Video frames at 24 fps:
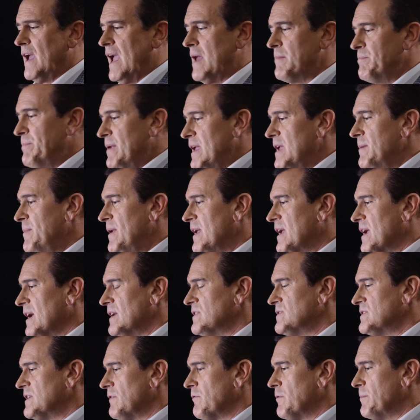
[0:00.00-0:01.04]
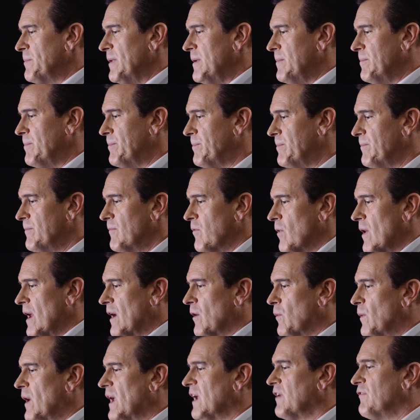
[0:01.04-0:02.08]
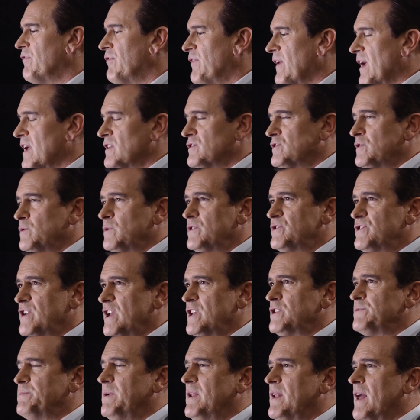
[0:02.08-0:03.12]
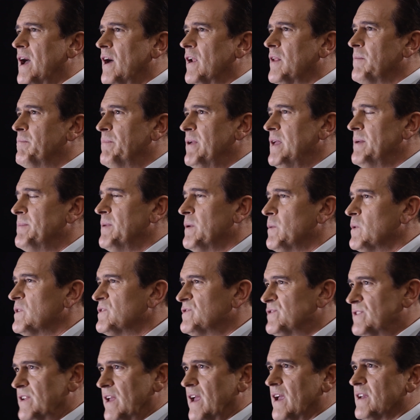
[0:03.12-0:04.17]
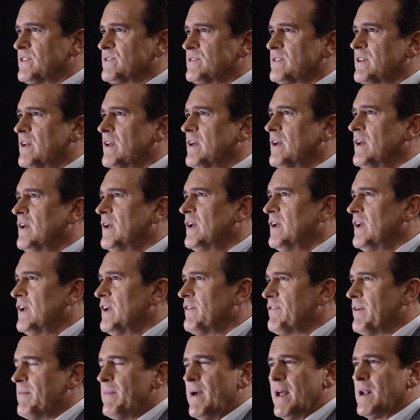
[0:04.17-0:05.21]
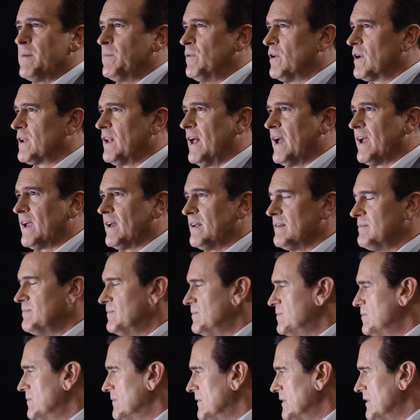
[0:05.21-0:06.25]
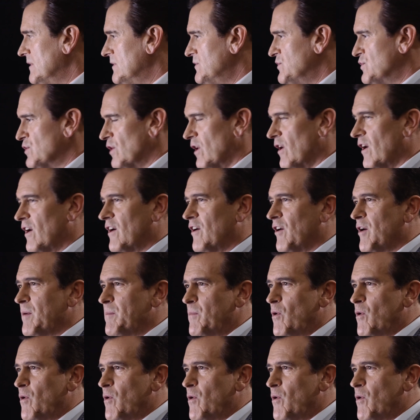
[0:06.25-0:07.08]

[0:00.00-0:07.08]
And B, because there would be Ronald Reagan fans who would chase me down and beat me with sticks if I made him look like a jerk or a